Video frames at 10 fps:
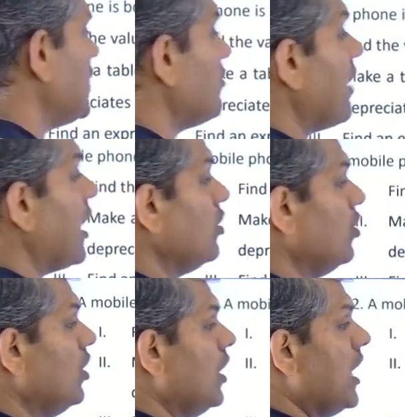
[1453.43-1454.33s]
in value
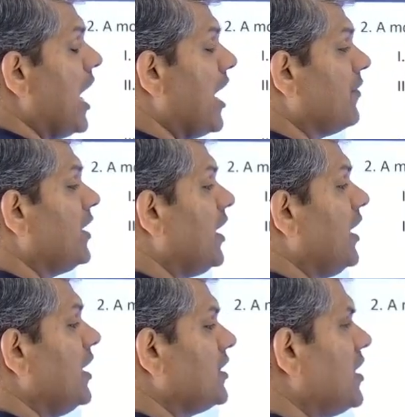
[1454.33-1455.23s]
after
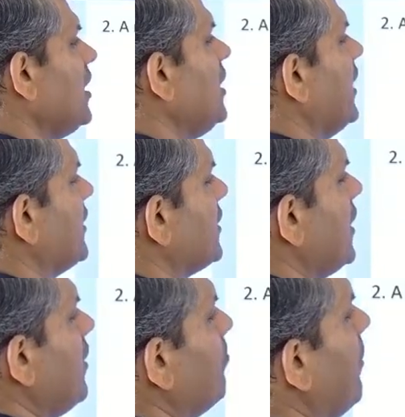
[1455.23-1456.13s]
3 years.
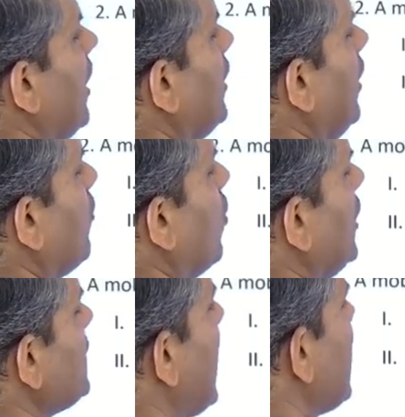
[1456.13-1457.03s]
But what
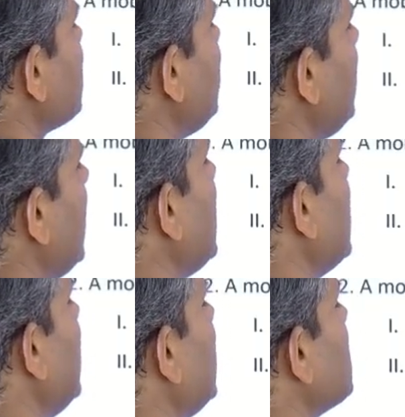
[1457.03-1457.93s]
is asked here?
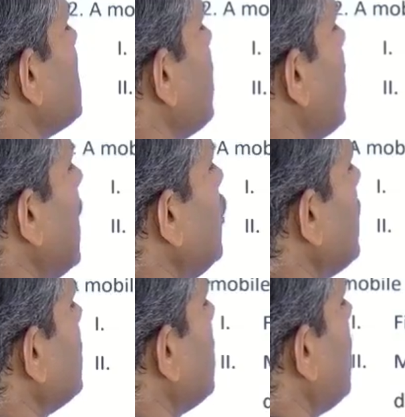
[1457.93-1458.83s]
It is the value of
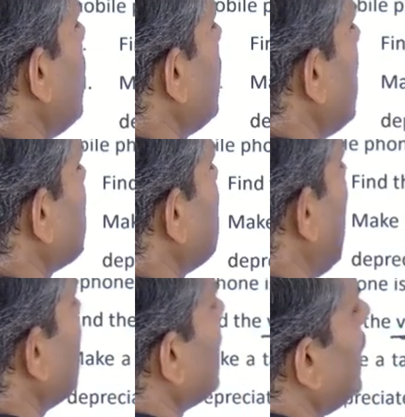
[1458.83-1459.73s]
the phone that